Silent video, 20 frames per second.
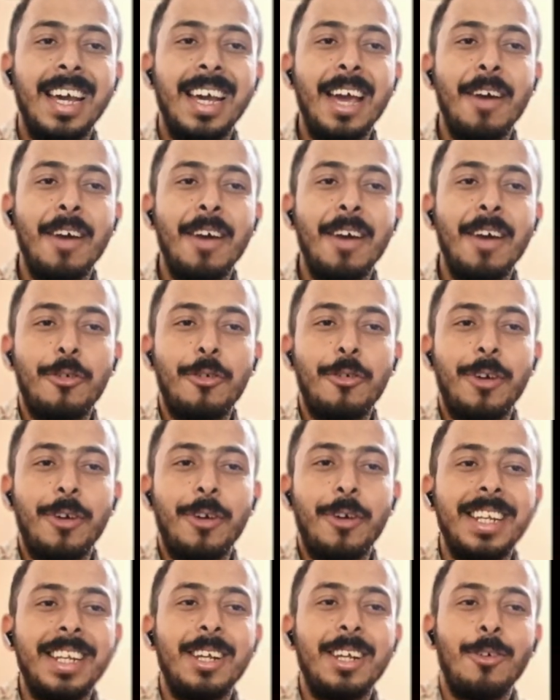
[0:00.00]
Hey
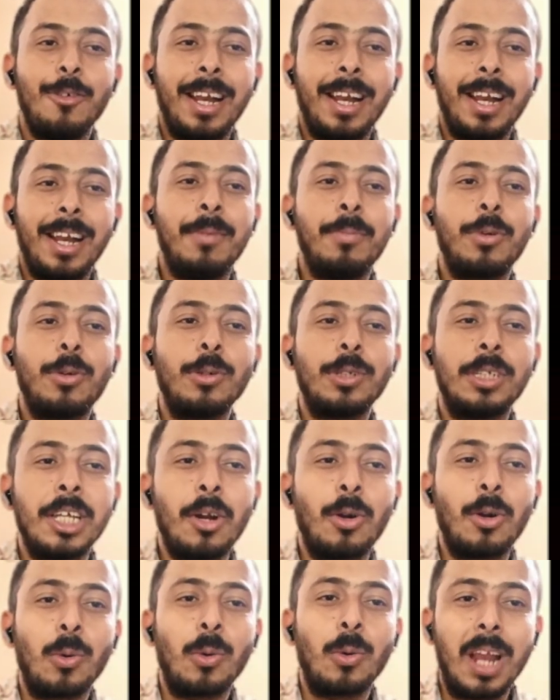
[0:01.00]
everyone, welcome to
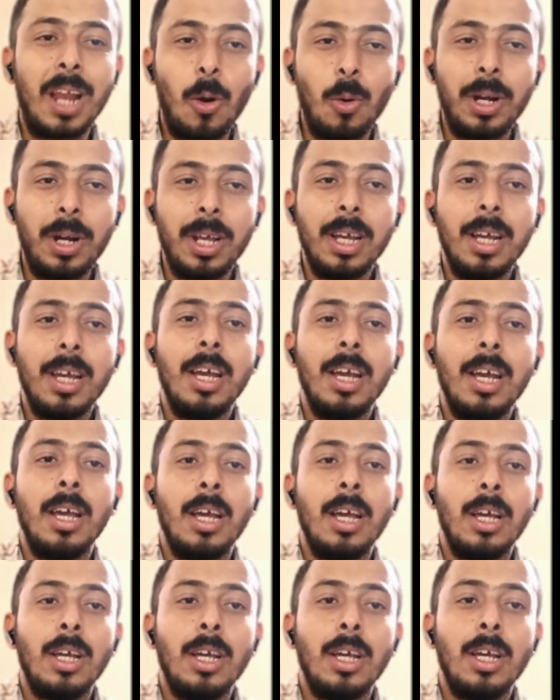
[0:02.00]
Zero to Cloud,
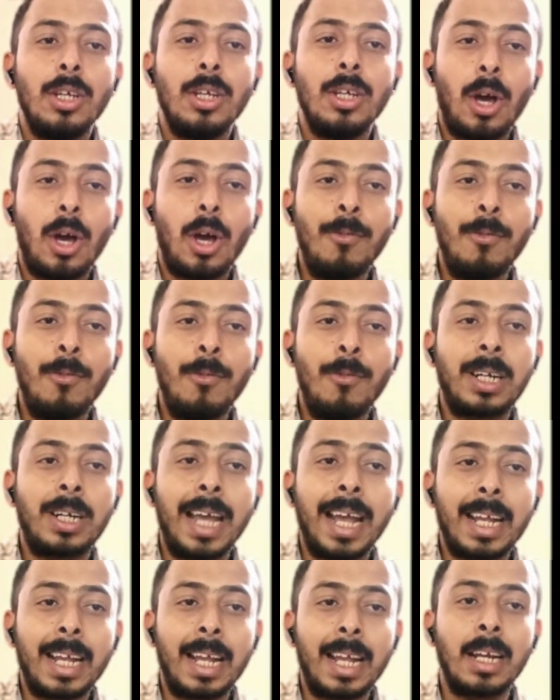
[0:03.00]
your home for
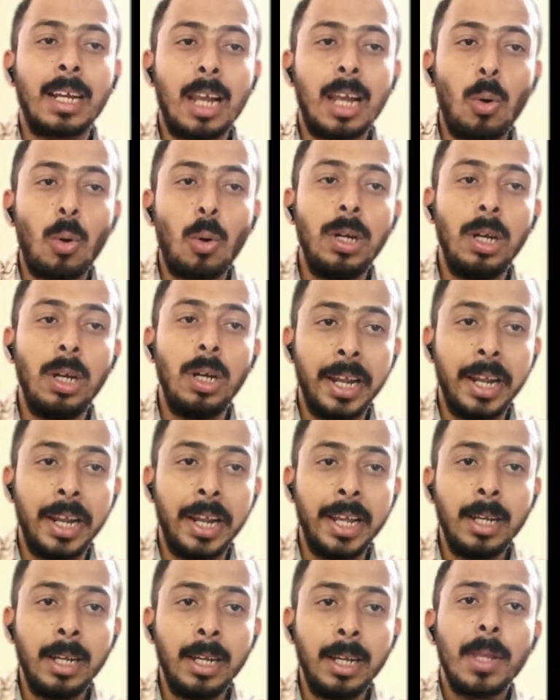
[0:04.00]
tech and cloud
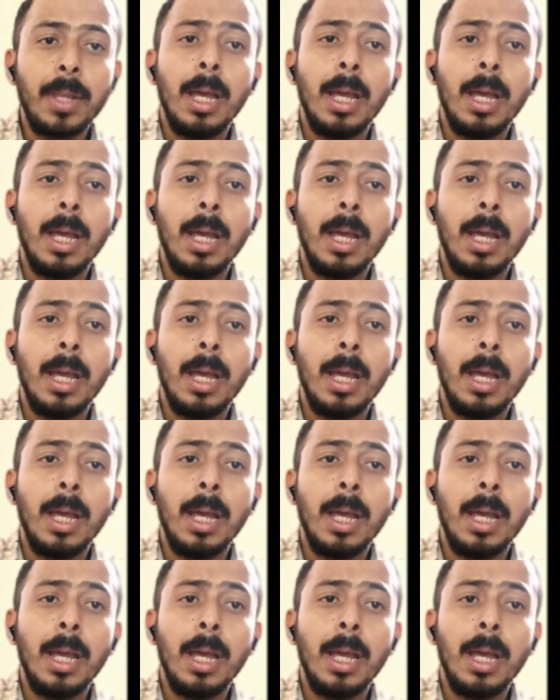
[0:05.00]
learning.